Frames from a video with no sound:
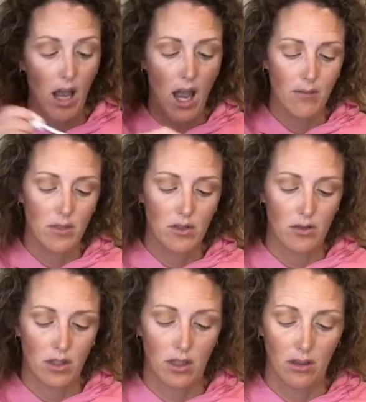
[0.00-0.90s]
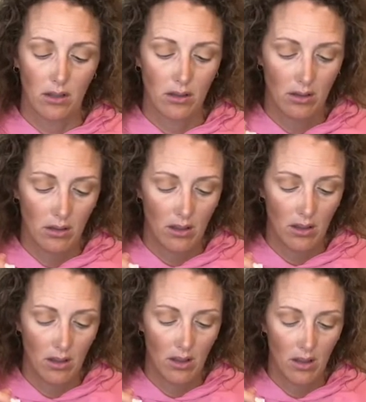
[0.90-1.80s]
I'm using.
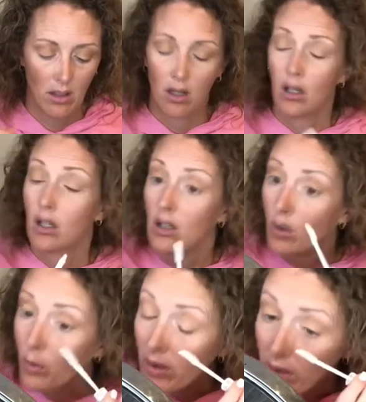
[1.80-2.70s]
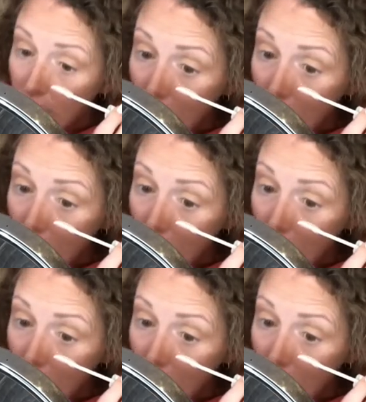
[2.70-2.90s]
You know, whether you're